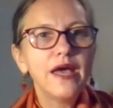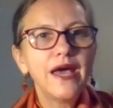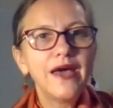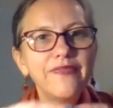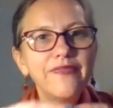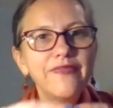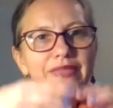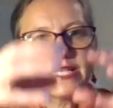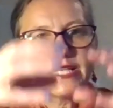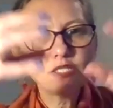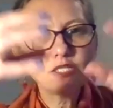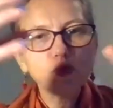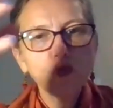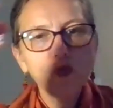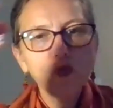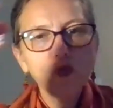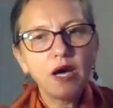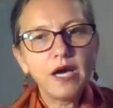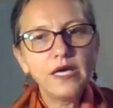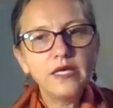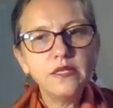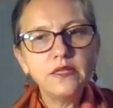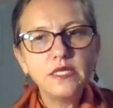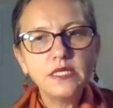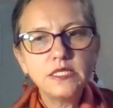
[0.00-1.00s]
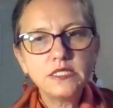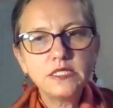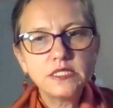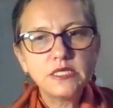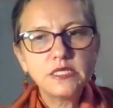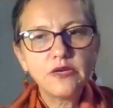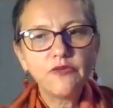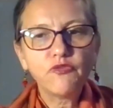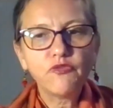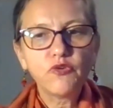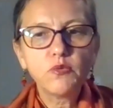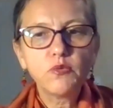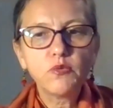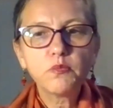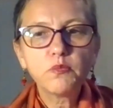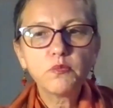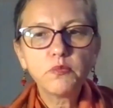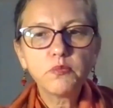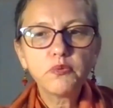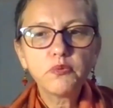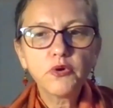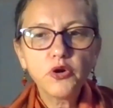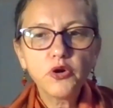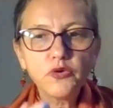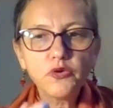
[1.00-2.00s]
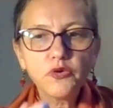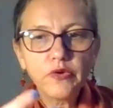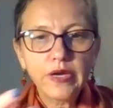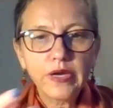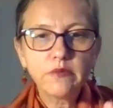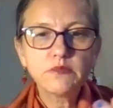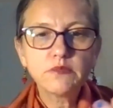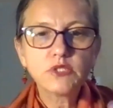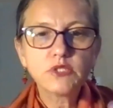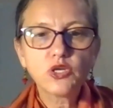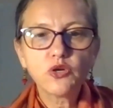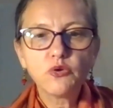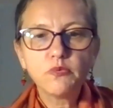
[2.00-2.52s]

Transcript: And that's why these different programs